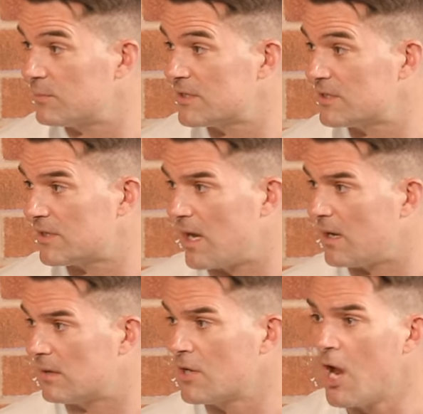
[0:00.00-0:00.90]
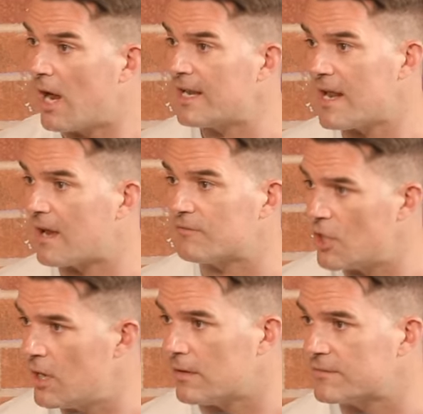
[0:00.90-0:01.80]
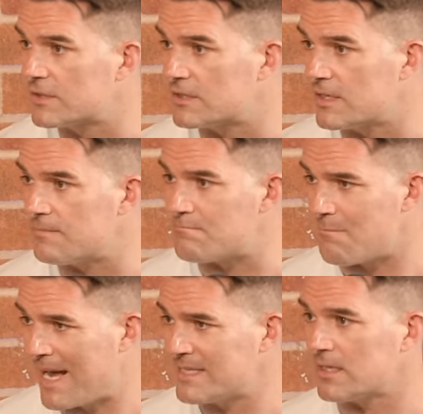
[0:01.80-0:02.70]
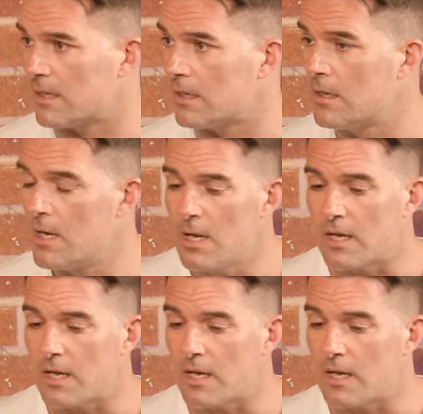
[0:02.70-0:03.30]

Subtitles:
it was just I didn't have nerves because it didn't matter. Yeah.